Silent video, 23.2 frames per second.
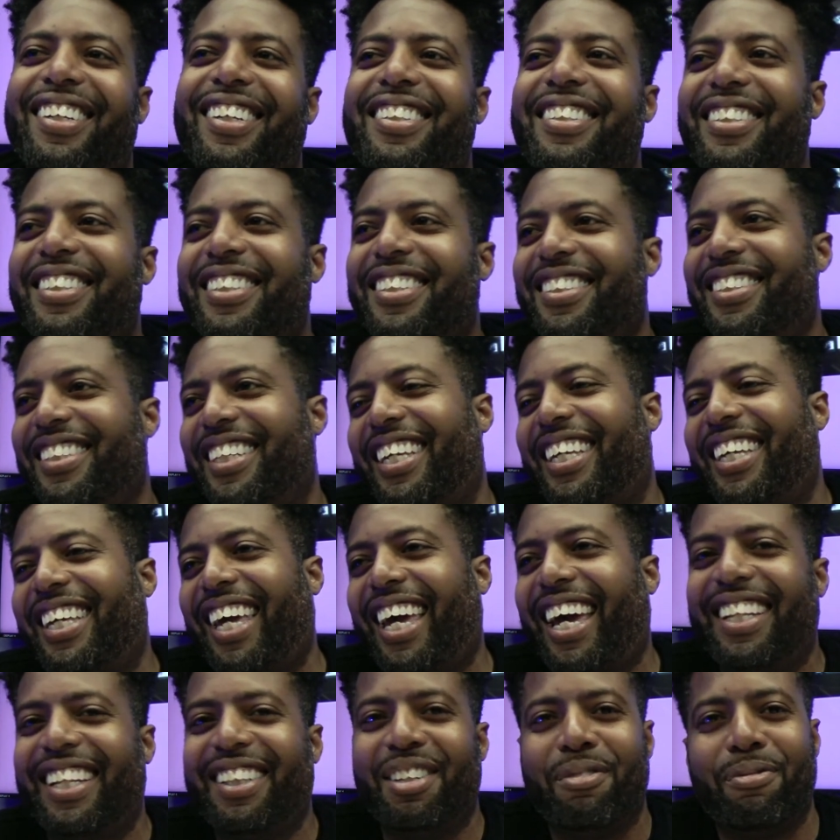The
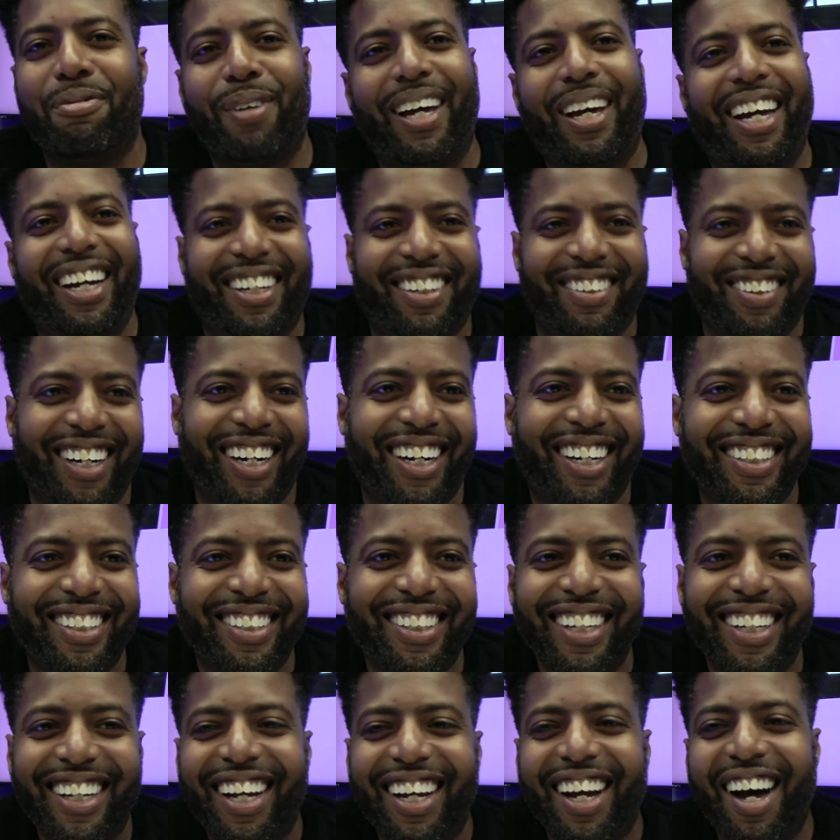cat in the
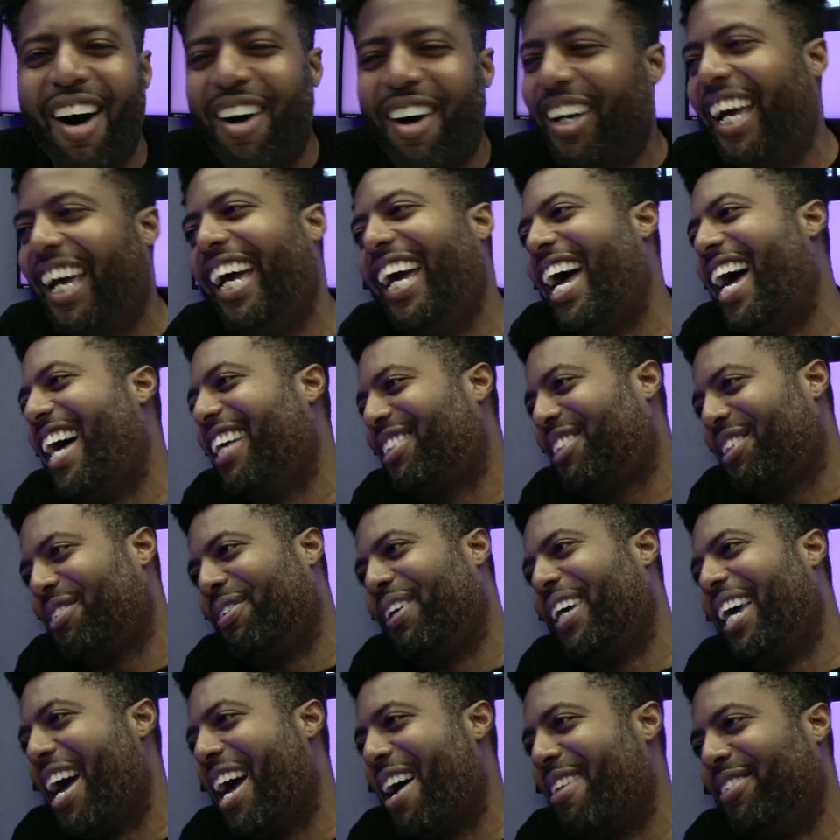background. Oh yeah, it has to
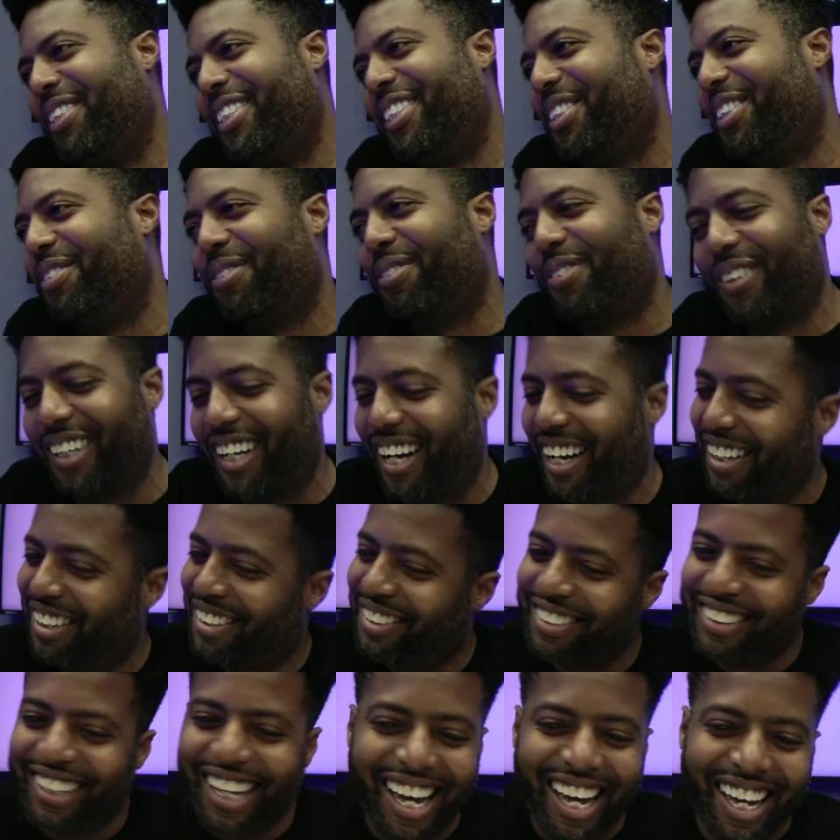be amateur porn. I don't.
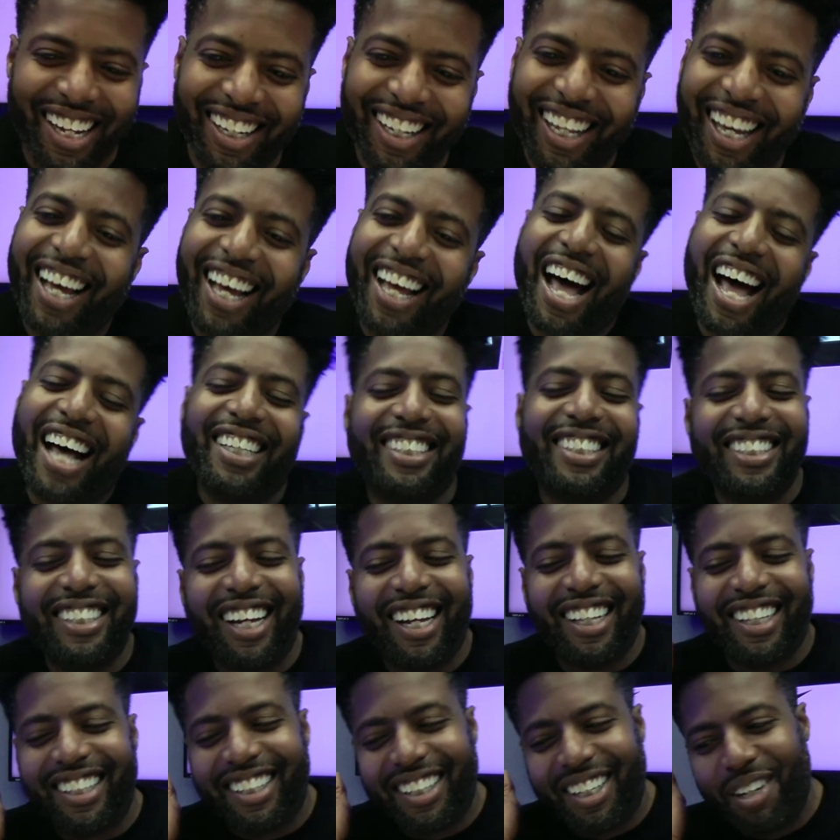That's
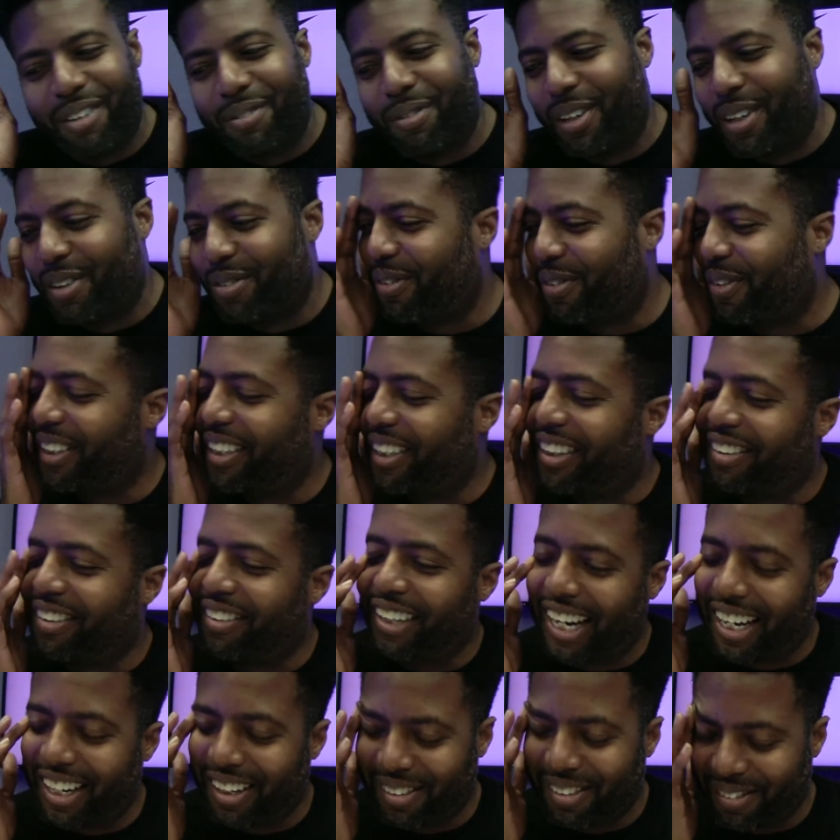another thing. Being 43,
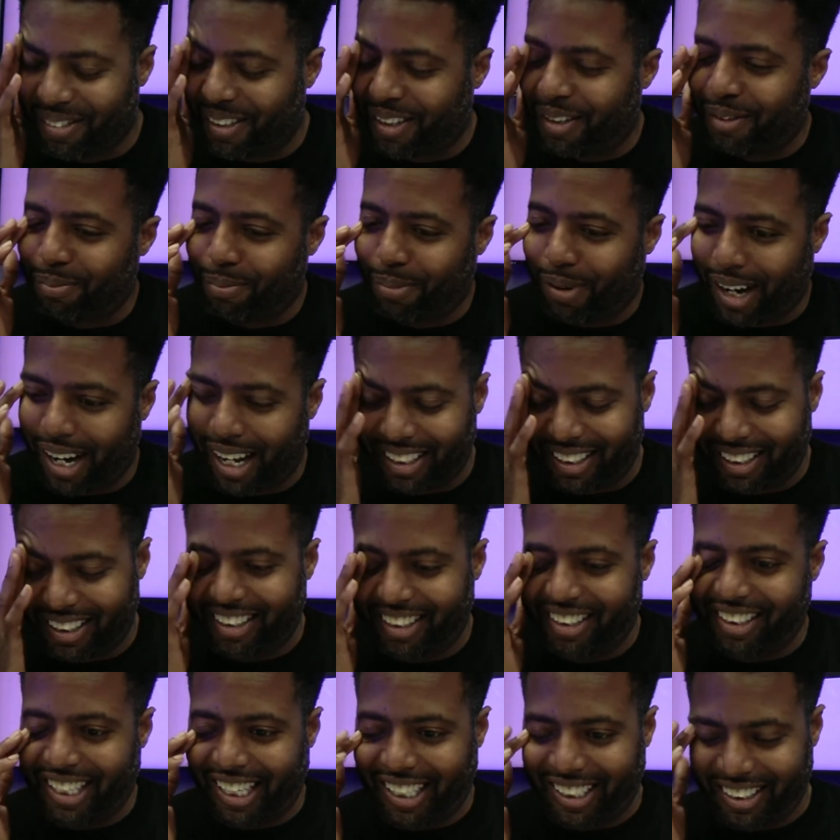I don't want
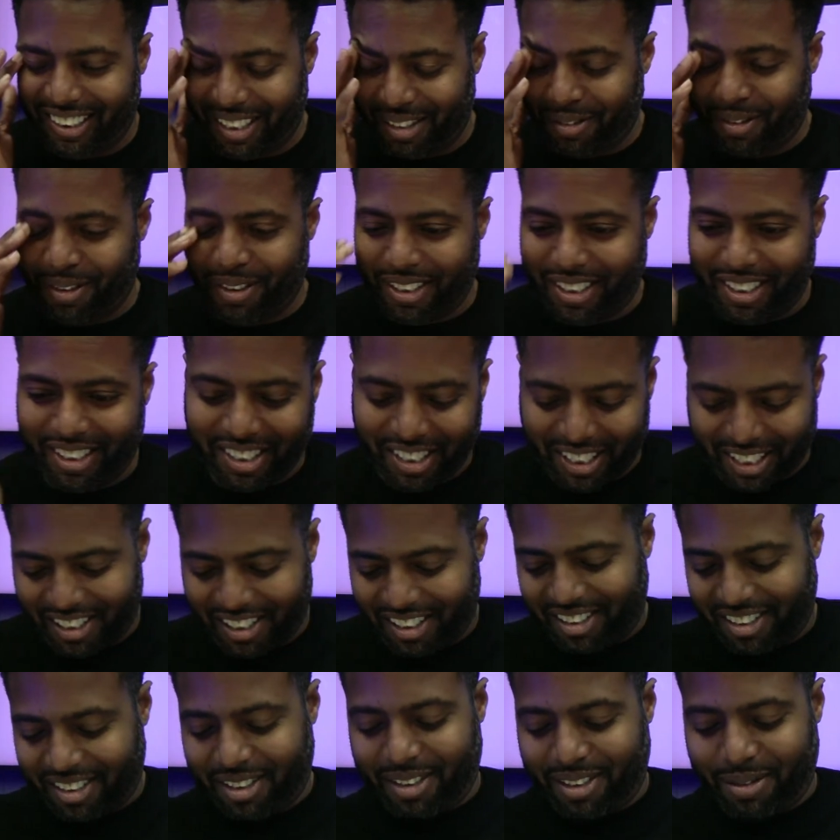polished sex. I want the
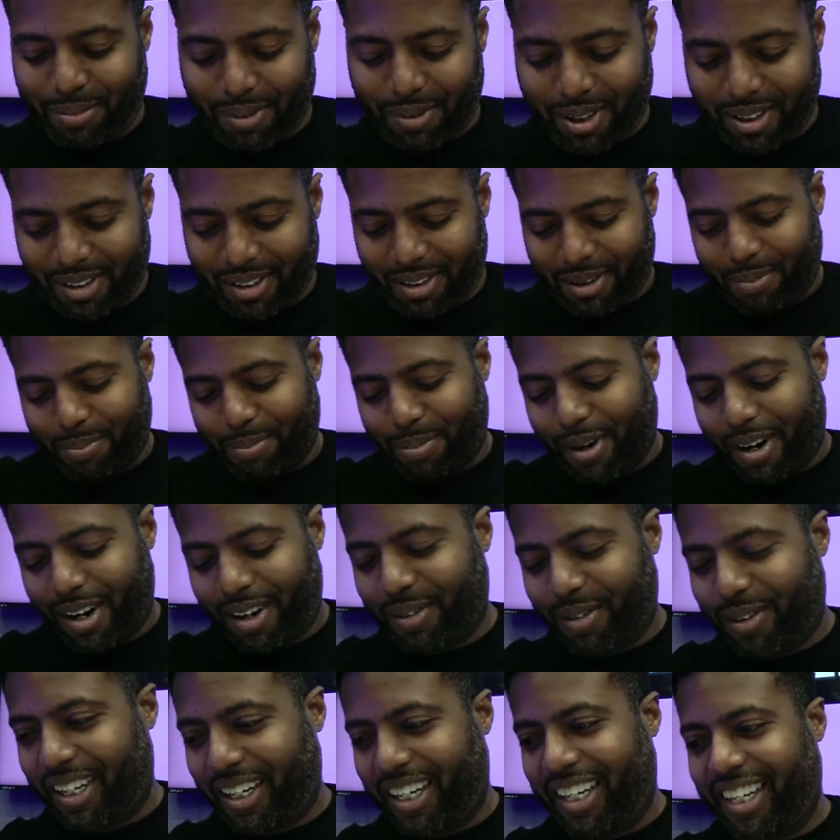titties to part
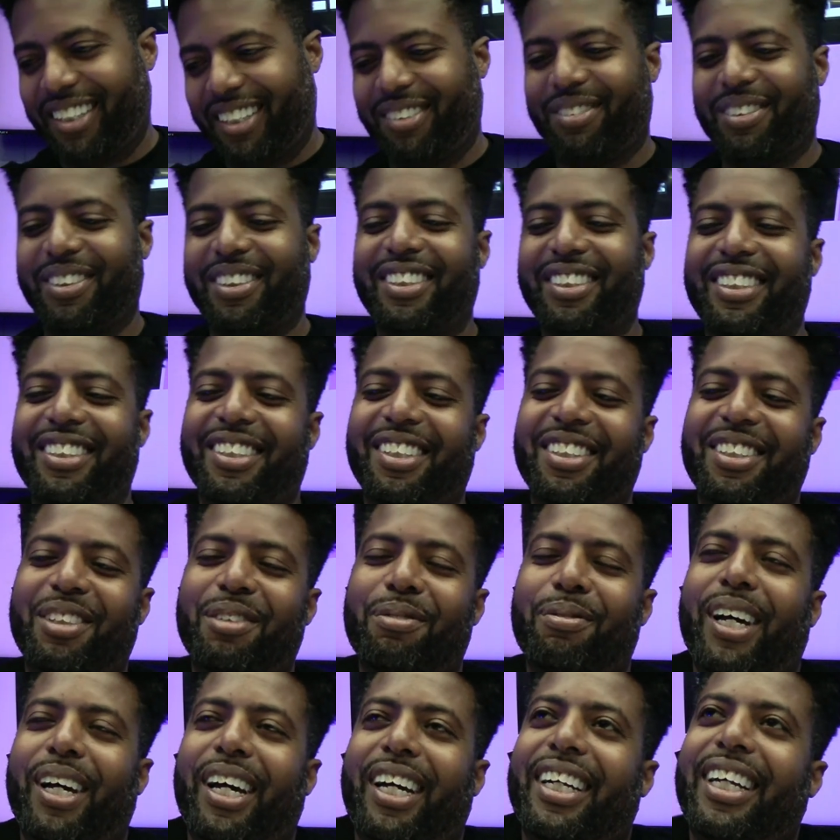ways with she's on her
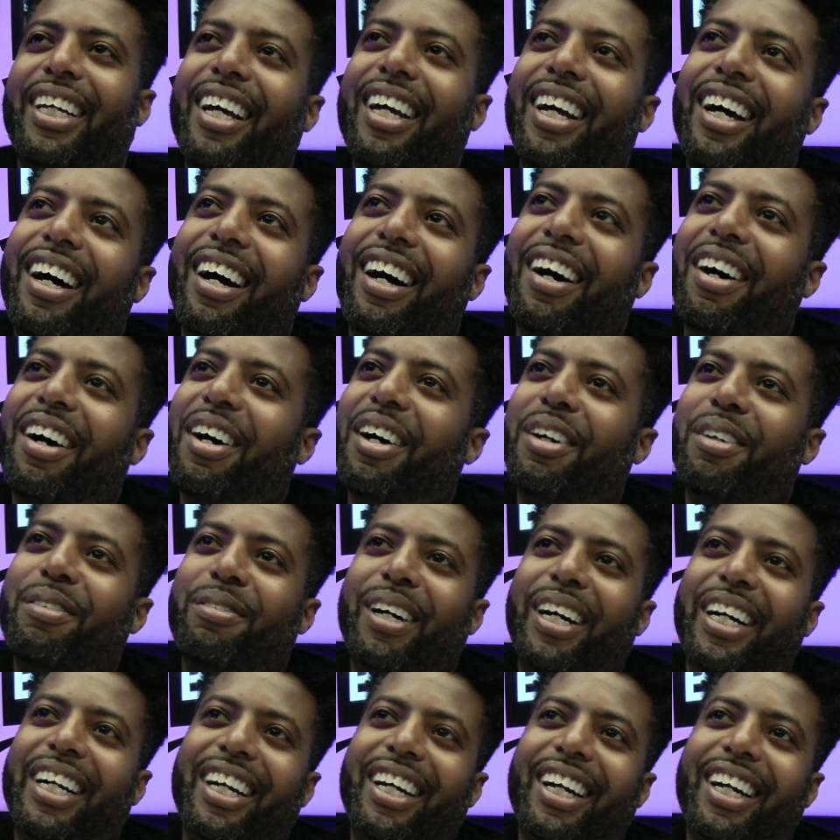back. Oh my god.